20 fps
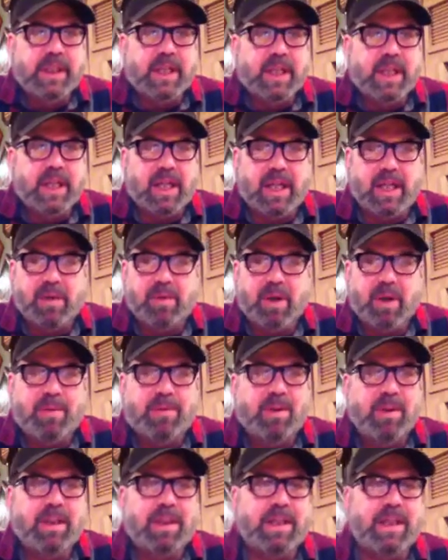What
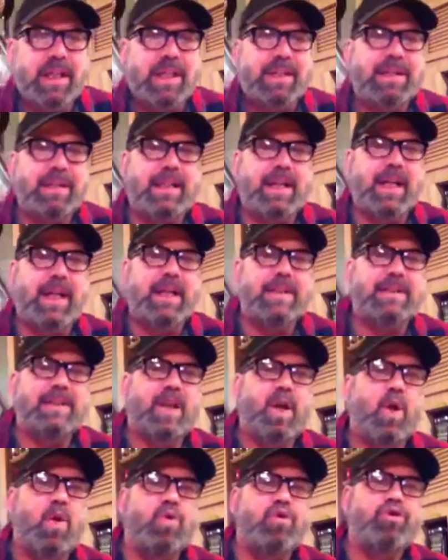we're looking at today is an
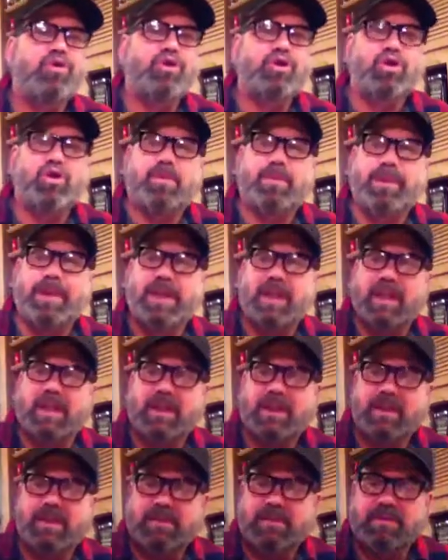old school beer.